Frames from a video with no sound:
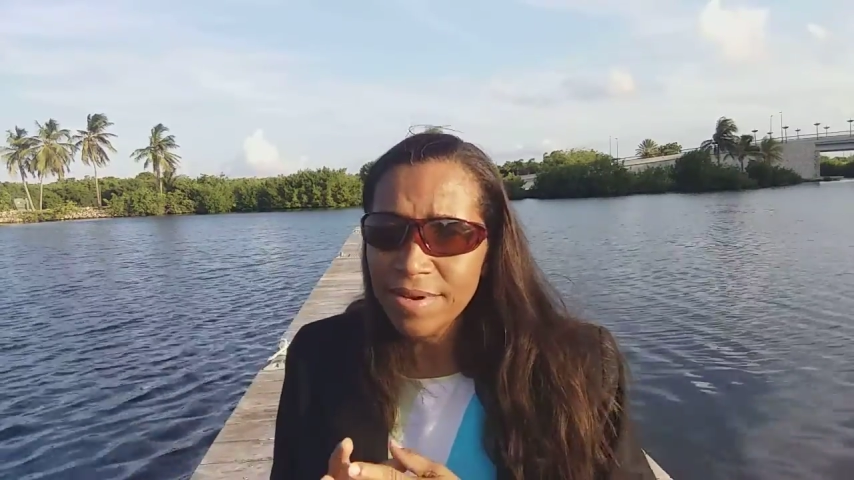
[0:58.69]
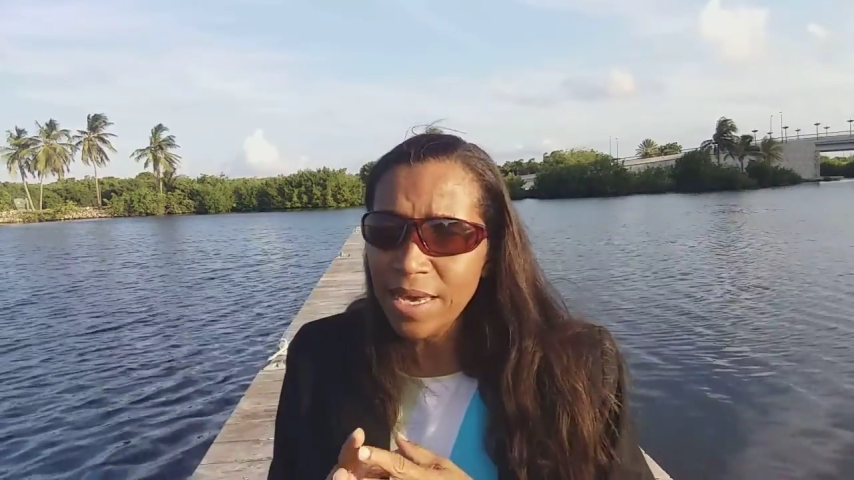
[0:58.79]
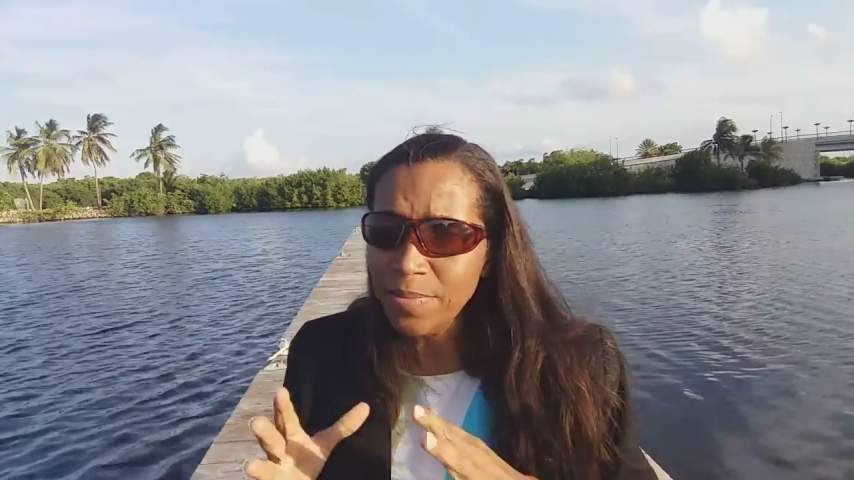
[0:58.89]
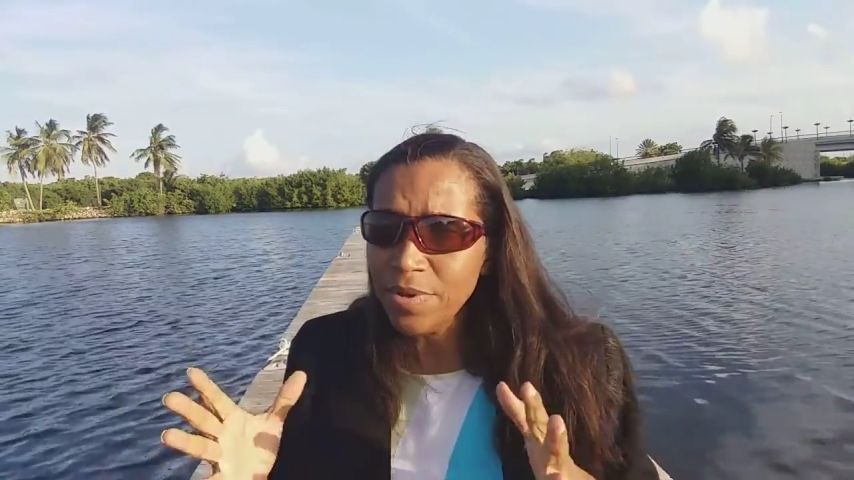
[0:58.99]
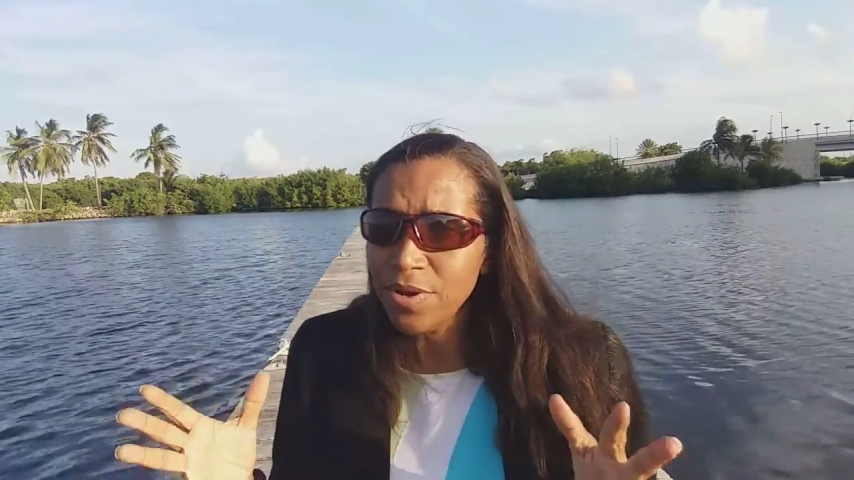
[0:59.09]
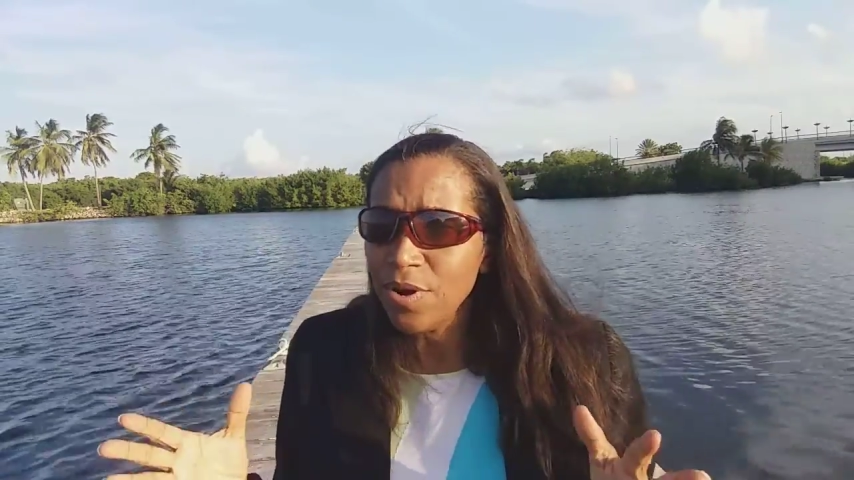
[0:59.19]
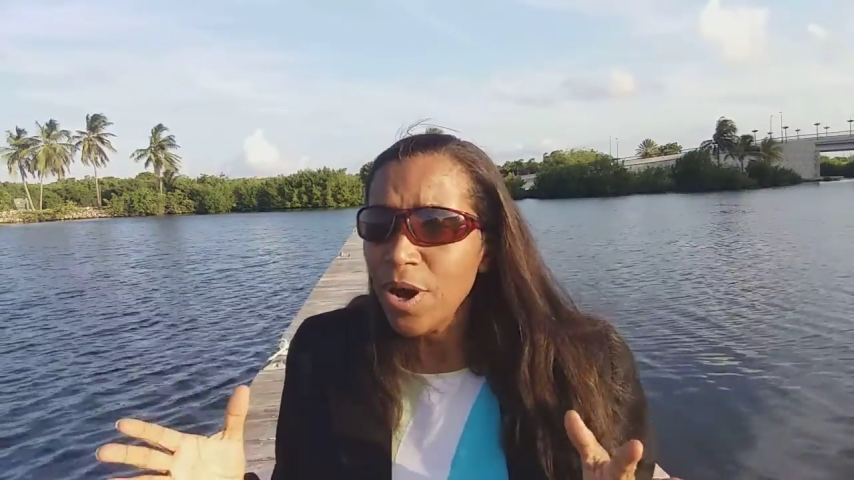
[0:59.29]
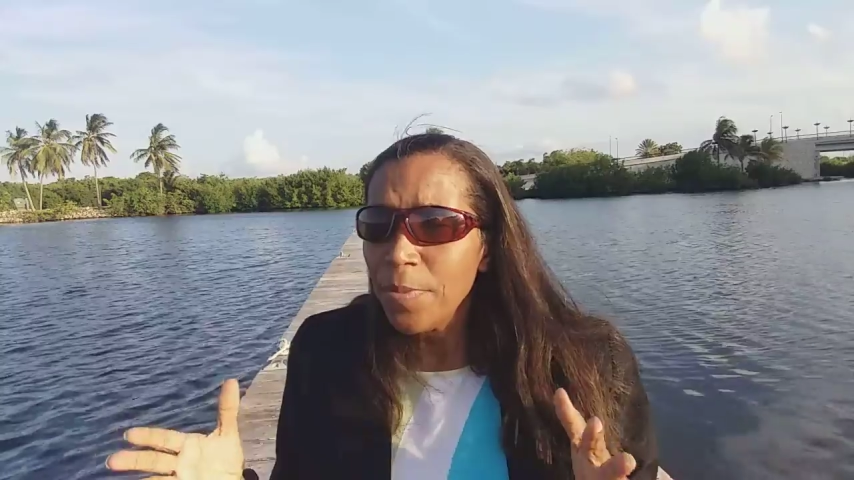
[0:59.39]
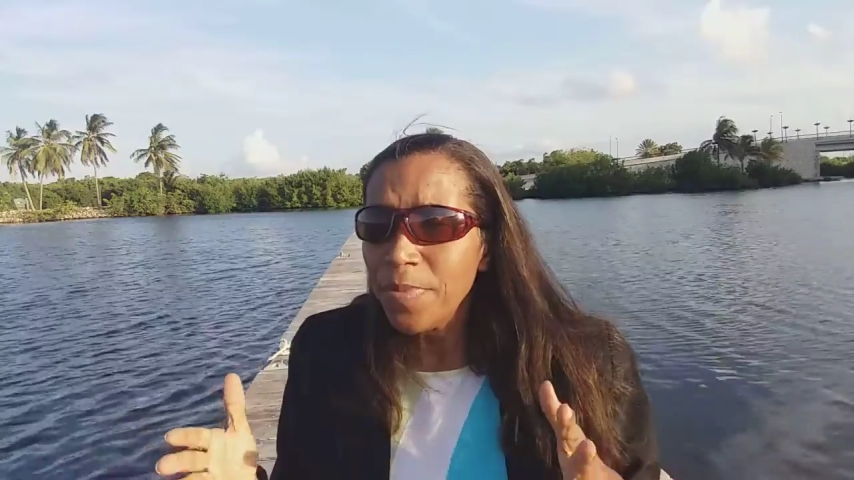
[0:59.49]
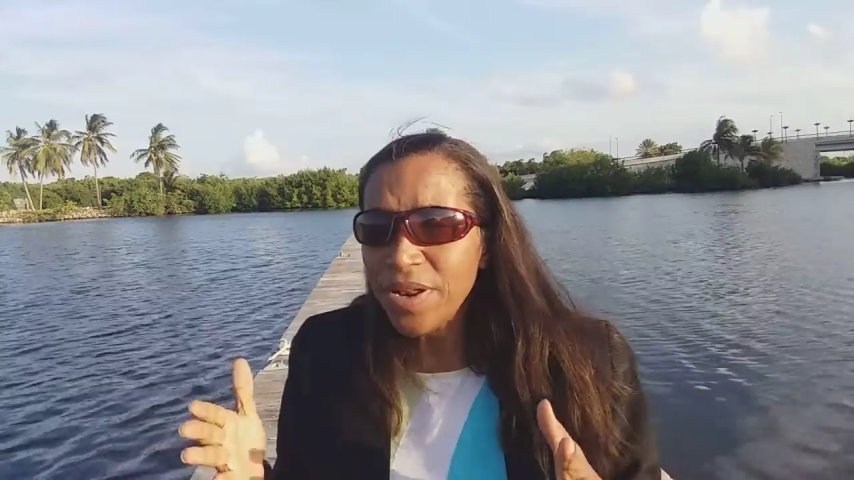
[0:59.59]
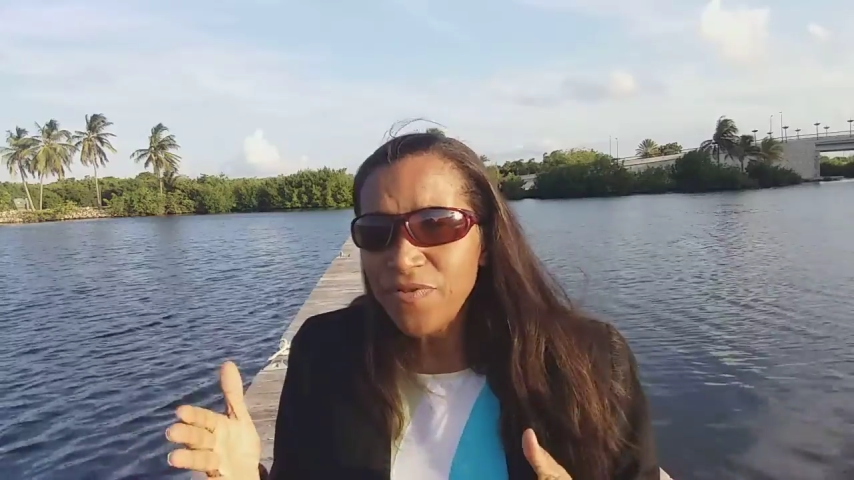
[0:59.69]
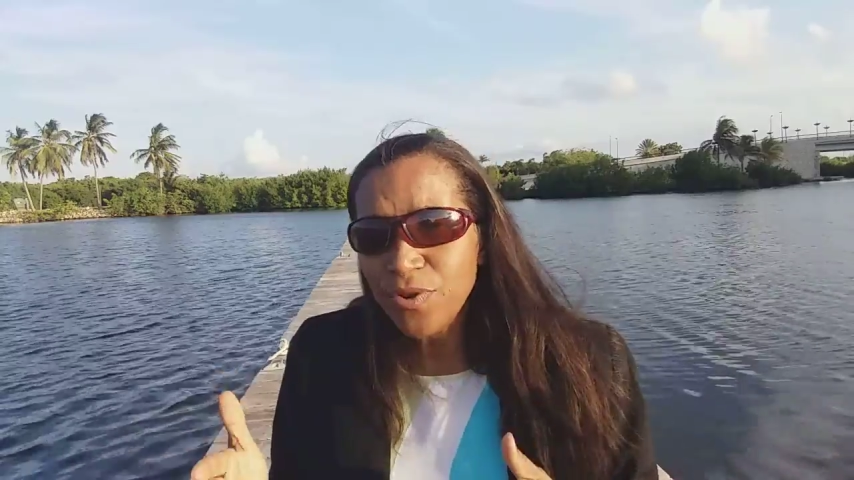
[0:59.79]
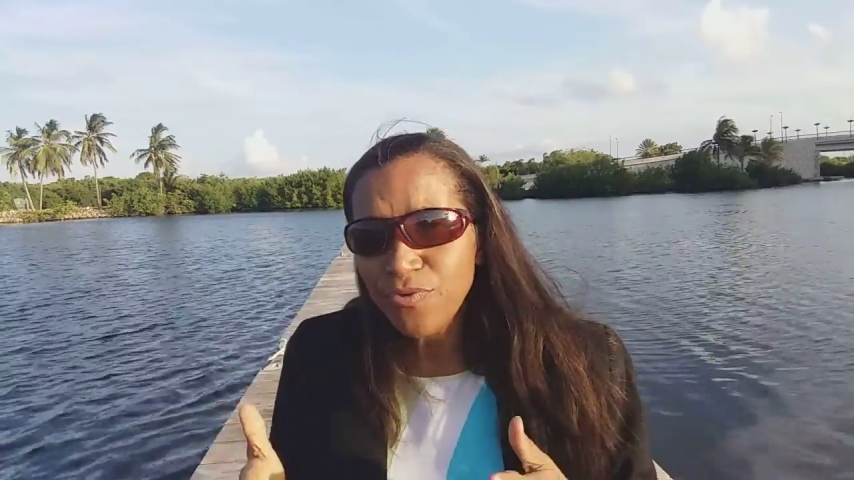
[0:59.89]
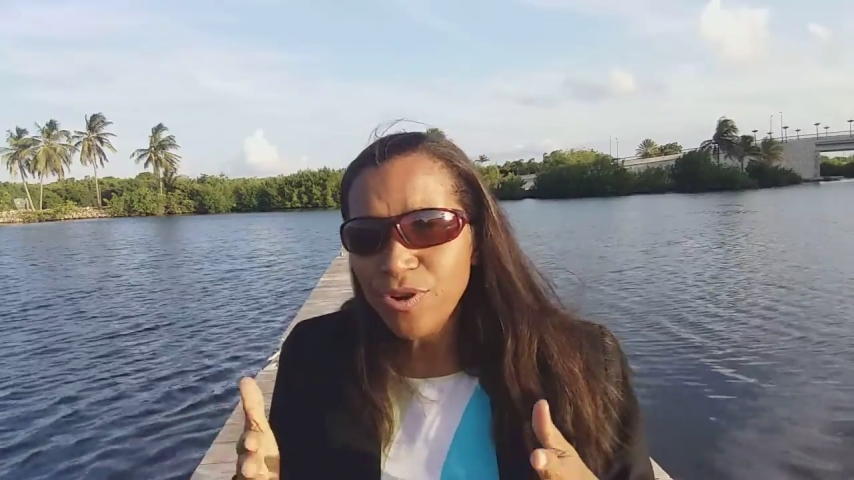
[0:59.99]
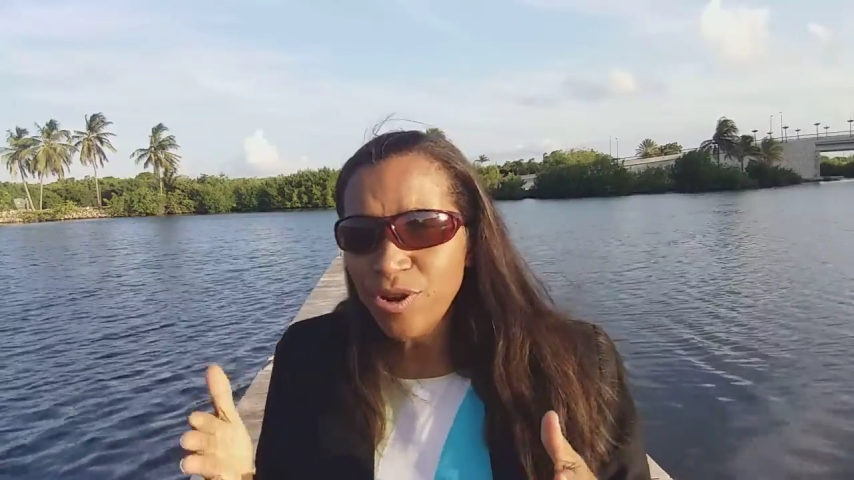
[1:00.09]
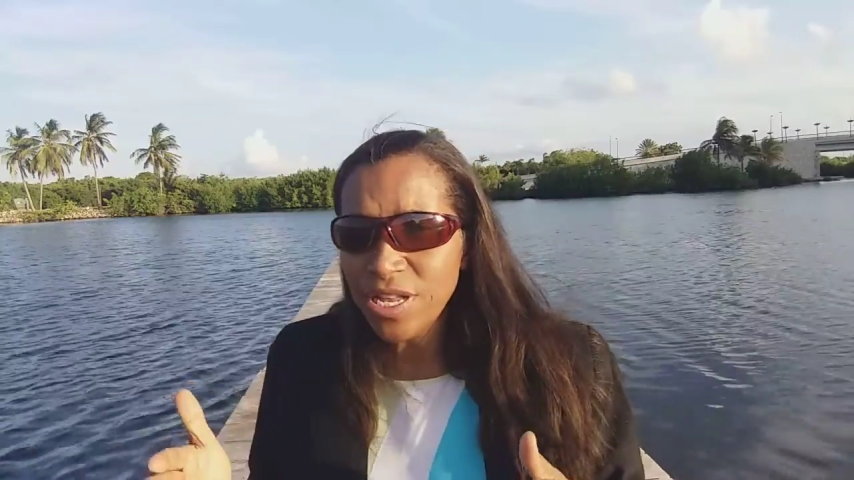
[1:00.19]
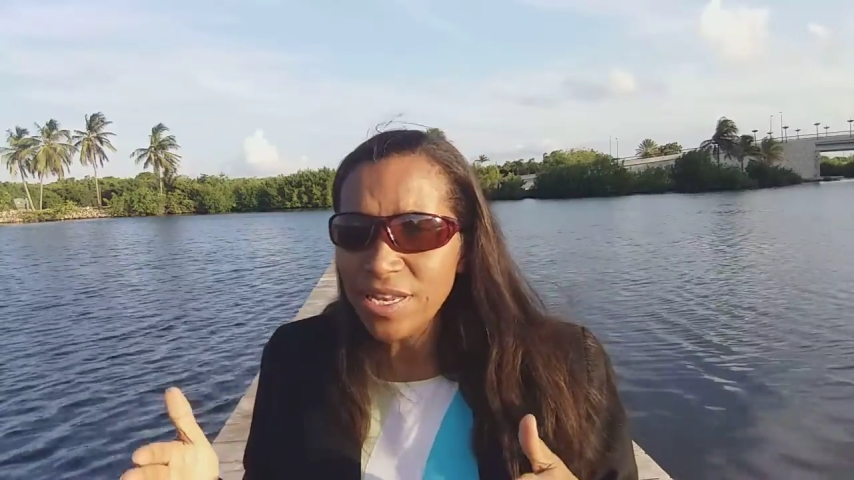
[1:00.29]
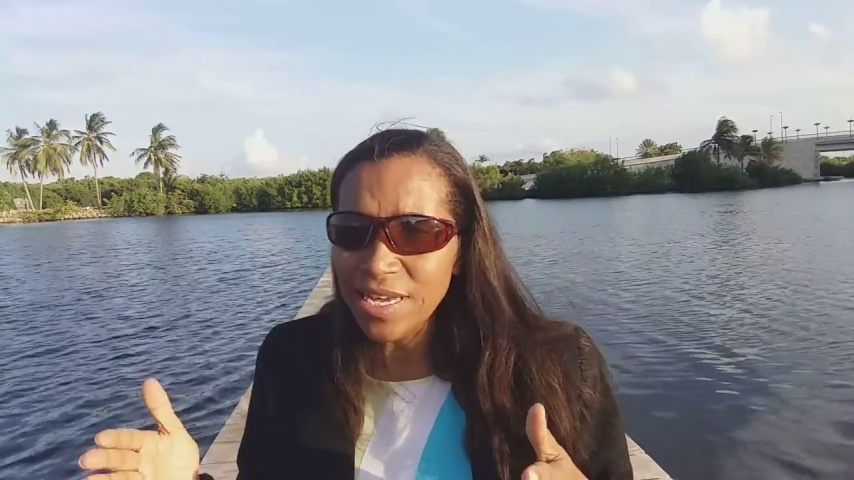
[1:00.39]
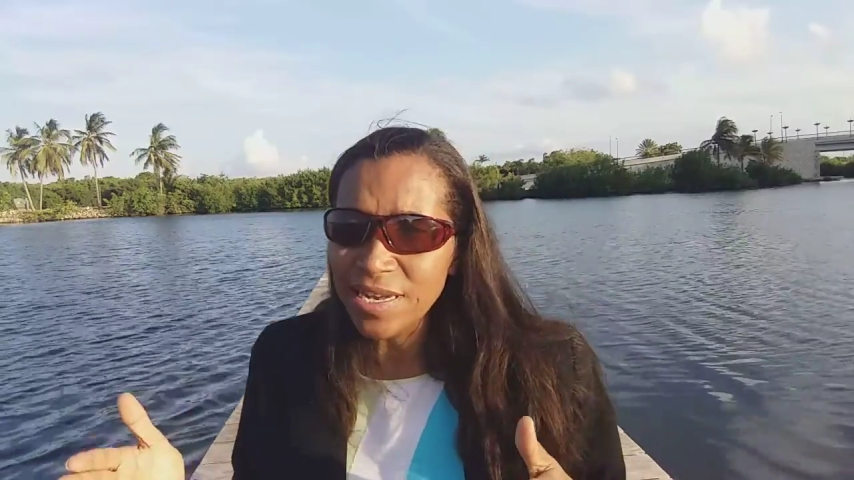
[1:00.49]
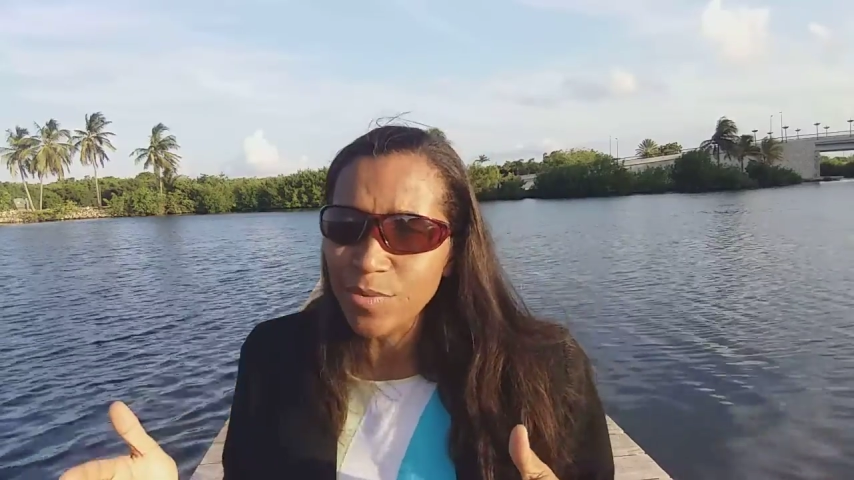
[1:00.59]
Keep, you know, but if you
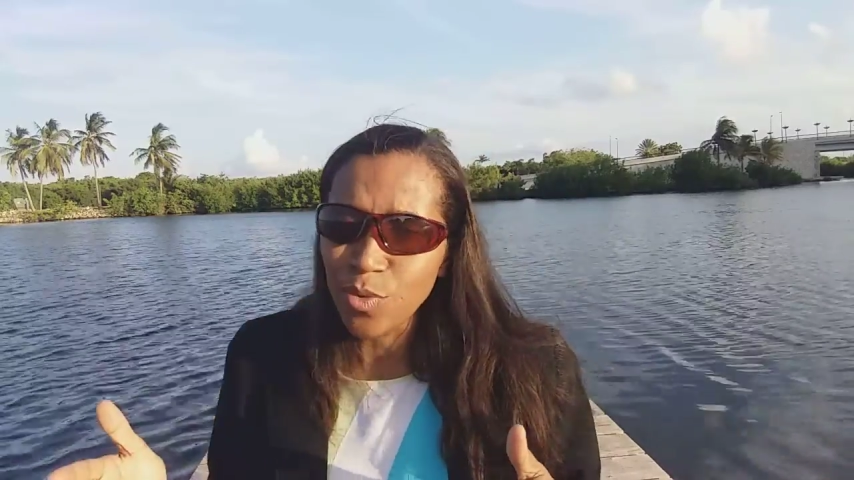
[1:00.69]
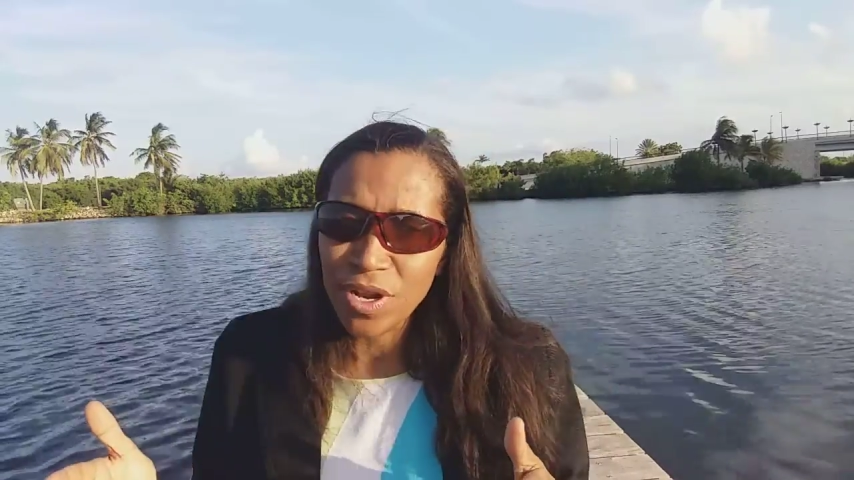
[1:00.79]
really need it,